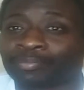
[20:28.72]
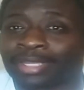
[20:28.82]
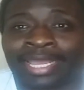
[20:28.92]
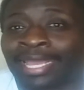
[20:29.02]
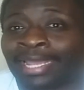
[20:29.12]

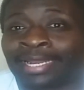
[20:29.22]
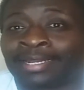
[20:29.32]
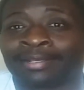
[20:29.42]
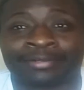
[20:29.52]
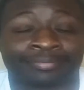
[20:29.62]
And
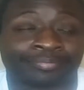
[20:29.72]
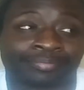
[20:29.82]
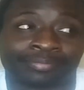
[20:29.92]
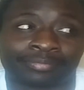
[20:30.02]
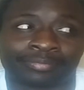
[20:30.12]

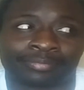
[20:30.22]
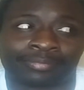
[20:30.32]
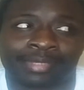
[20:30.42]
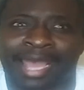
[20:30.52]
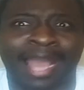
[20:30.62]

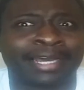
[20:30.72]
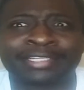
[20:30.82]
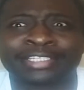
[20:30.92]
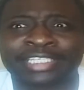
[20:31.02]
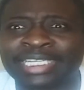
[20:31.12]
I couldn't
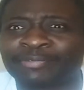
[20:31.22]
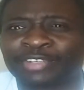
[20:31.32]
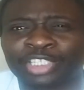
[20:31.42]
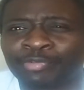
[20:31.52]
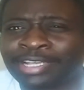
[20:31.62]
sleep. For
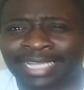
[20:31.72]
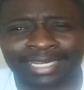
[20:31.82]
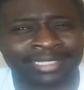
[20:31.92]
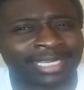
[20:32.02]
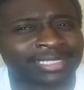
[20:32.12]
some reason, I
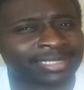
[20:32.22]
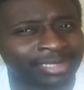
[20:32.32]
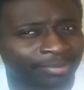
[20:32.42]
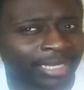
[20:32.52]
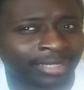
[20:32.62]
could not
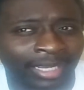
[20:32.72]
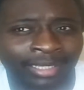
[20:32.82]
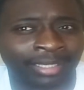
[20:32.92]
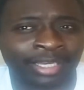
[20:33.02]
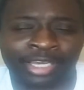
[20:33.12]
sleep at night.
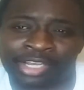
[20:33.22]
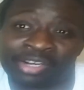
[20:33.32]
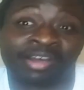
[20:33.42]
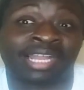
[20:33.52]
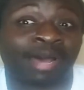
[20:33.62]

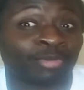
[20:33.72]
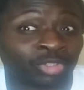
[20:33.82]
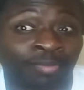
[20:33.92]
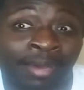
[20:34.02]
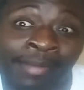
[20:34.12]
A lot was
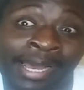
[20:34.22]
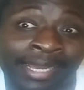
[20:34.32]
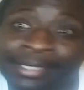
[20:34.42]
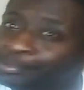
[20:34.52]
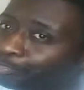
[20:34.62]
on my mind.
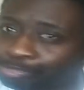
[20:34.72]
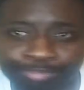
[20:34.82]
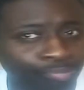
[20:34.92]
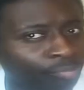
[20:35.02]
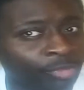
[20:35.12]

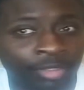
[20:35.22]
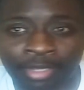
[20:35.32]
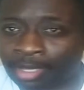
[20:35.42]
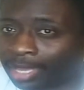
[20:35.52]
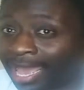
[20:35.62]

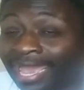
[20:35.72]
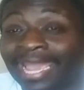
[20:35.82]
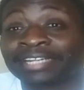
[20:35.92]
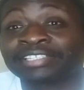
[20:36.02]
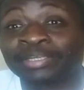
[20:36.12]
I
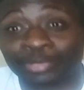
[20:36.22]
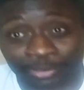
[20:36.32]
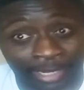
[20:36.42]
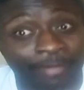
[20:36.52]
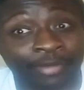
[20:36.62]
had to sleep with on
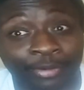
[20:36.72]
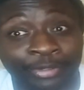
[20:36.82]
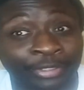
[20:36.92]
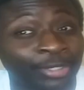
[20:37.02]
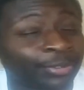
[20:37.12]
that
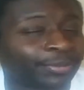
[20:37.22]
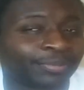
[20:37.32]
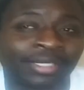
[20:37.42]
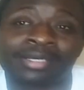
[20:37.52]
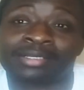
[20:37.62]
phone.
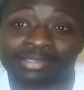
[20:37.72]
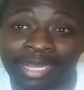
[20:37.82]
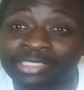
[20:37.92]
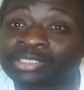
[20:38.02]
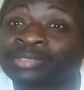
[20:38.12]
So
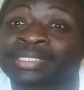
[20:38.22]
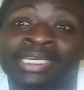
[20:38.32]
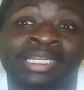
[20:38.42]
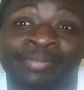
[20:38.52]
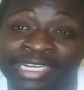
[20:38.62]
I told them to
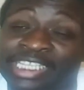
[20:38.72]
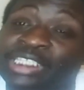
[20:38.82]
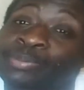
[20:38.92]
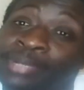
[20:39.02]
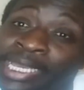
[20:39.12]
get up and
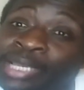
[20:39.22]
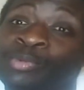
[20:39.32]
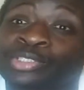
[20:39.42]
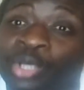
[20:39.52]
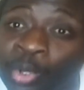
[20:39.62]
explain
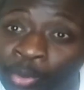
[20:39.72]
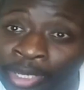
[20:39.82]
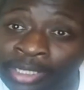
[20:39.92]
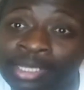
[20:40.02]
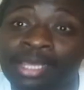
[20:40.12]
what's
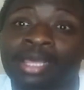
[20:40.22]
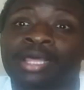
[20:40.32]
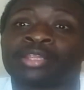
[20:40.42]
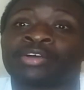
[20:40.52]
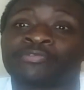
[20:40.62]
on
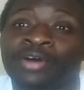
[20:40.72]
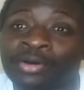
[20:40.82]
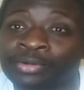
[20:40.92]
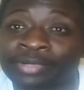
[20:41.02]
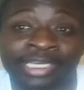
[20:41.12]
the
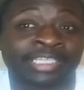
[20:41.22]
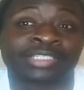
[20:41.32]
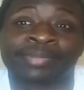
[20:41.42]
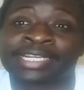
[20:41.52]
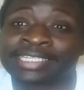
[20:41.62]
phone and
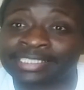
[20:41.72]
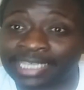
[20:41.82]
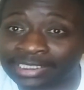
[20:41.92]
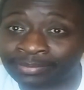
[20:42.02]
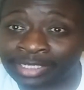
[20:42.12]
explain these
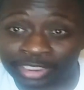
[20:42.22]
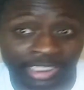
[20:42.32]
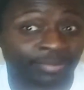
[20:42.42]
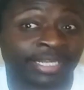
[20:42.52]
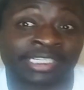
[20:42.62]
text messages,
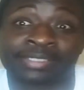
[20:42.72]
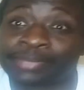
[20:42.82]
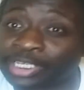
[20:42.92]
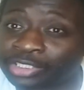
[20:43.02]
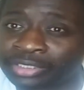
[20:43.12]
explain these
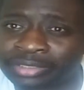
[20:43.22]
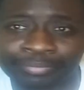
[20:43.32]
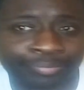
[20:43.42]
pictures.